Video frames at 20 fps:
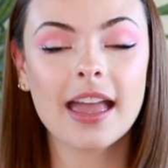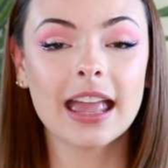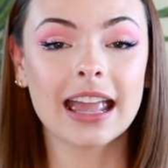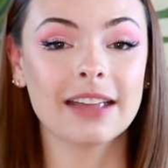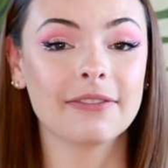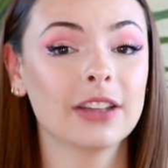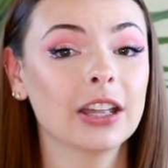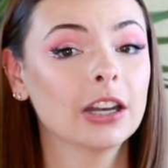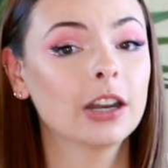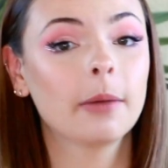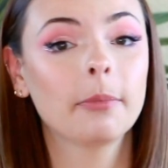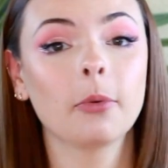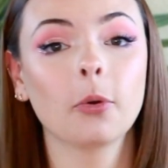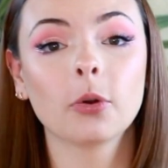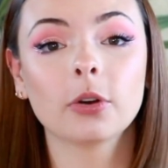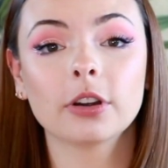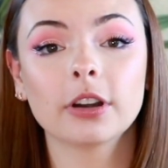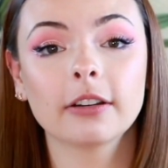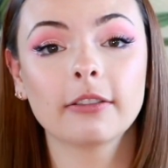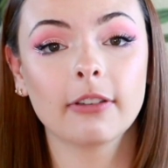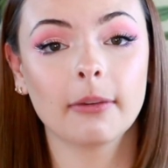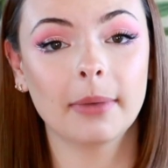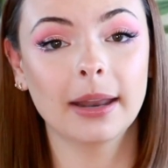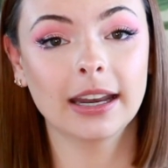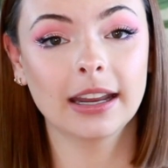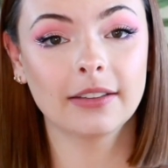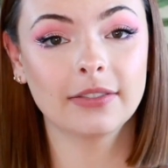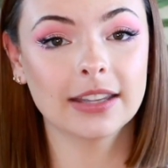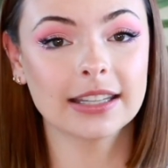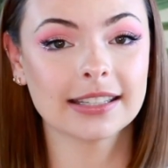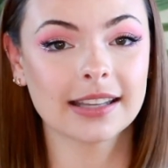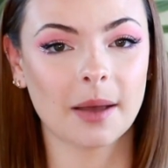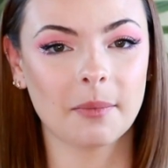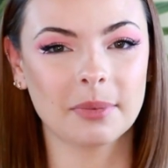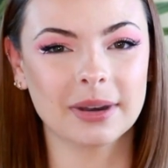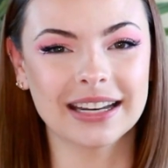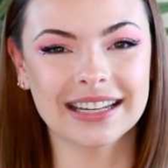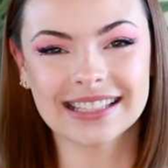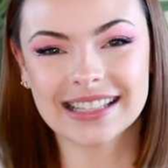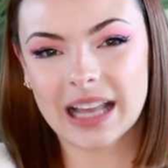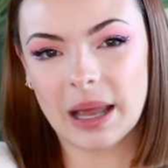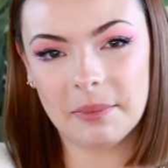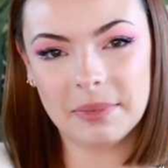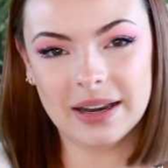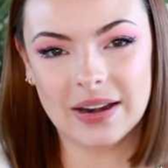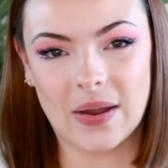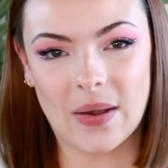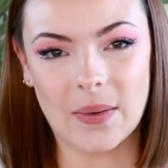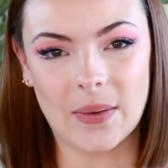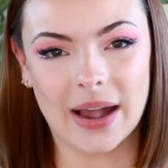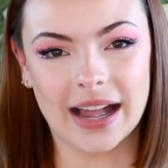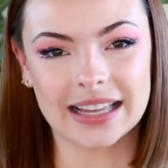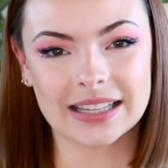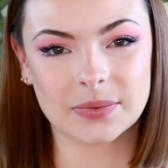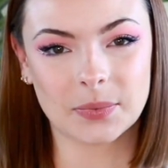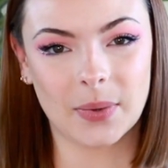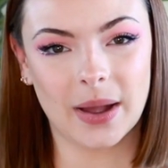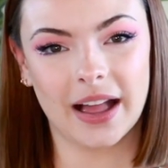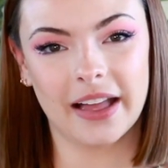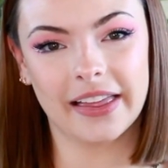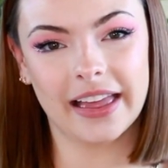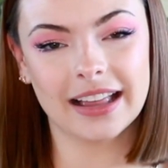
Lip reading: If you end up ordering from any of these companies, let me know as well.